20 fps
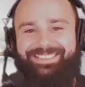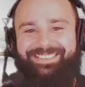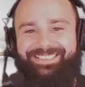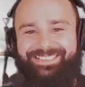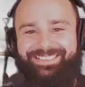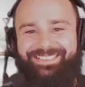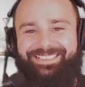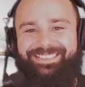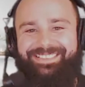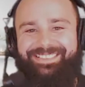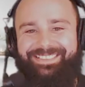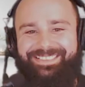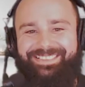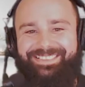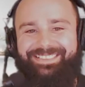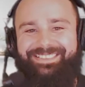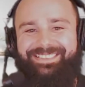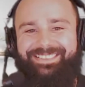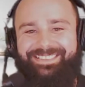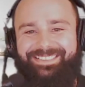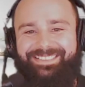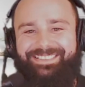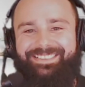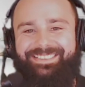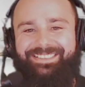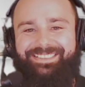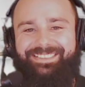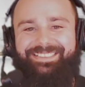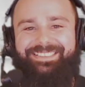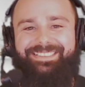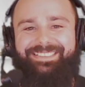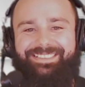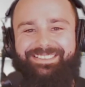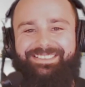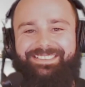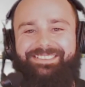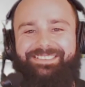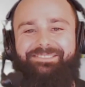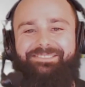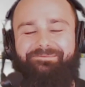It makes us stand out.
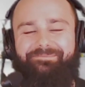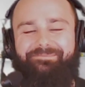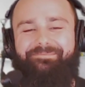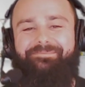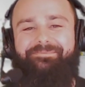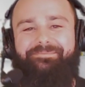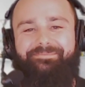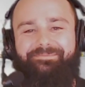And so